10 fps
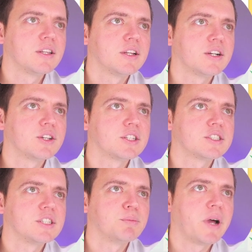There you can
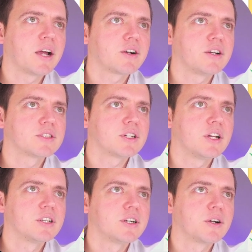see background
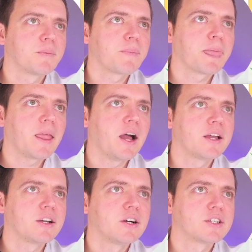color,
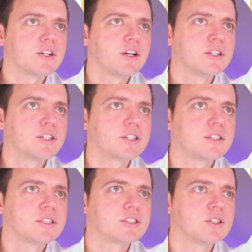icon
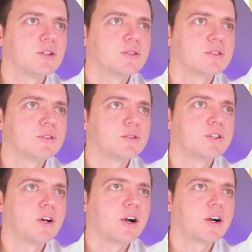color. Let's go to
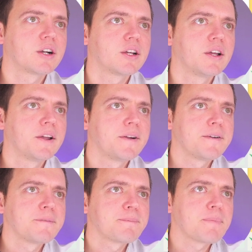dark
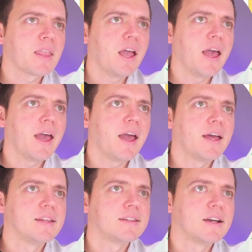
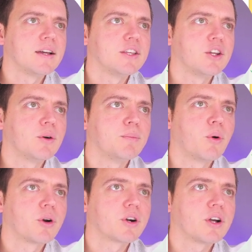and uh, you know
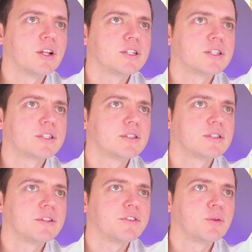border color
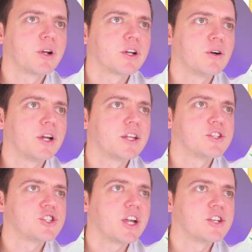if you want to go ahead
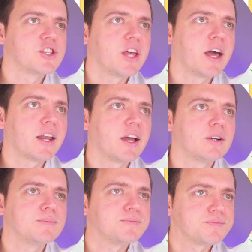and change that
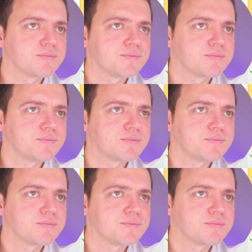out.